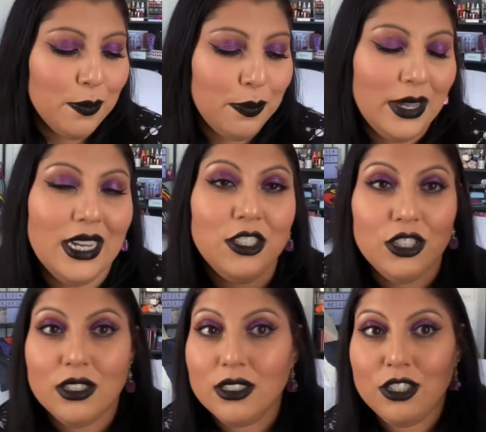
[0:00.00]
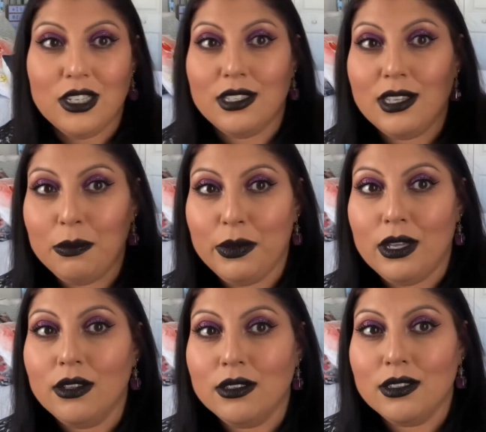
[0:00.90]
But she looks just like
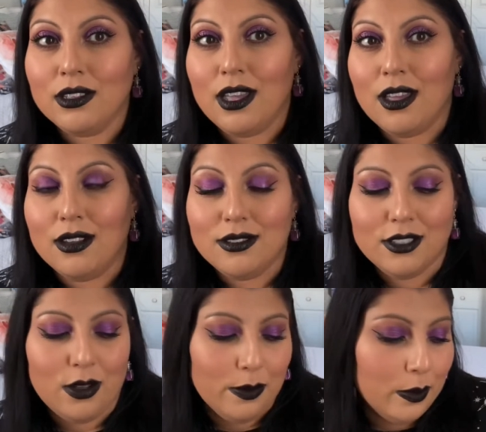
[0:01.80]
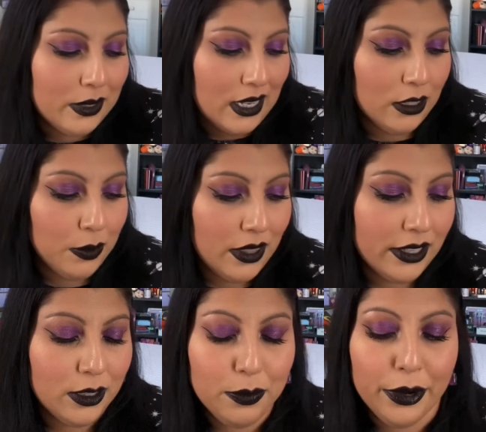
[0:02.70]
Banks, and so I'm obsessed with
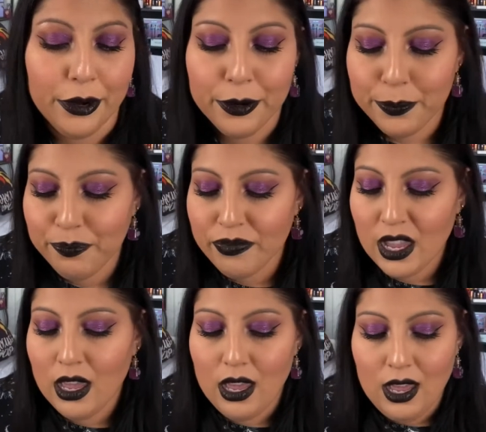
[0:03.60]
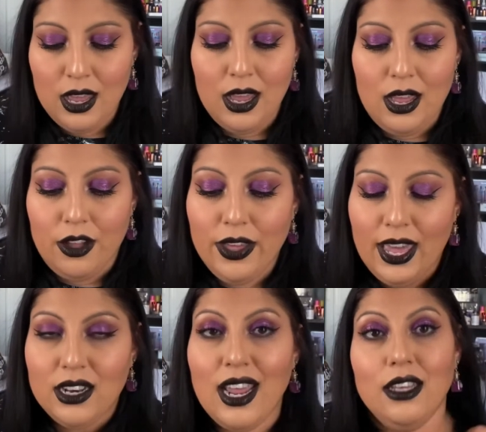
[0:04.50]
this mirror.
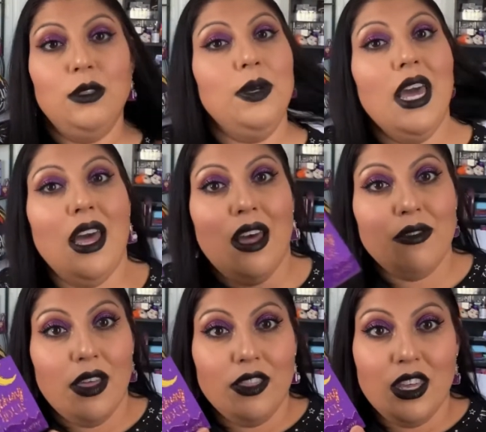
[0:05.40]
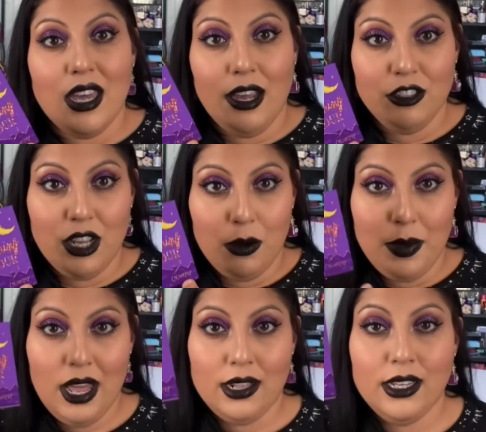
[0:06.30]
Okay, next we have the eyeshadow
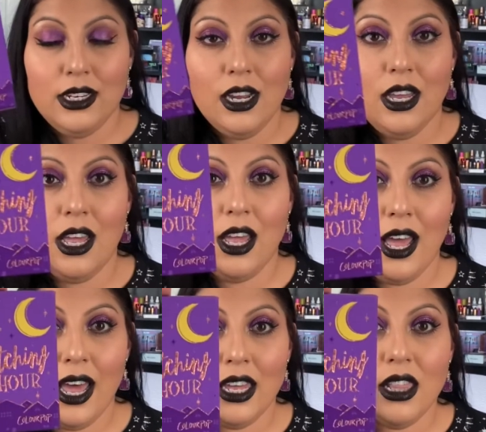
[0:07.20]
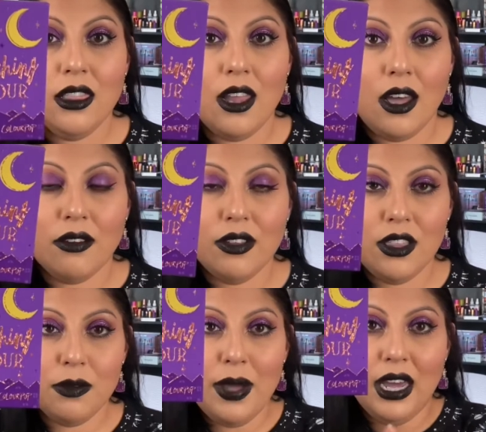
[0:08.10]
palette. I love
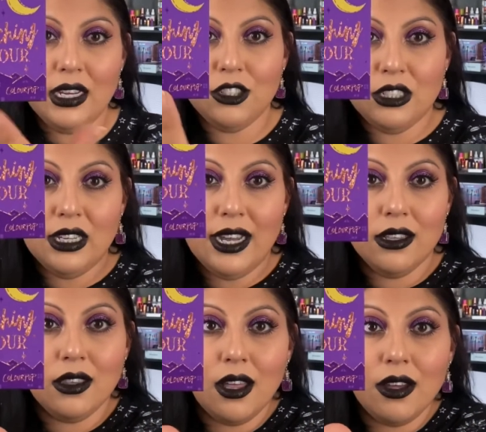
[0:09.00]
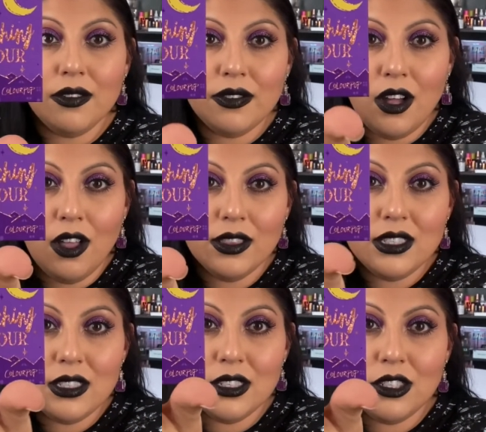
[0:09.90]
the packaging. I love all the
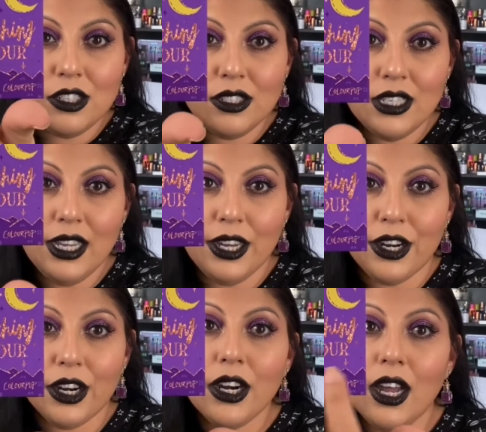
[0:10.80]
sisters here.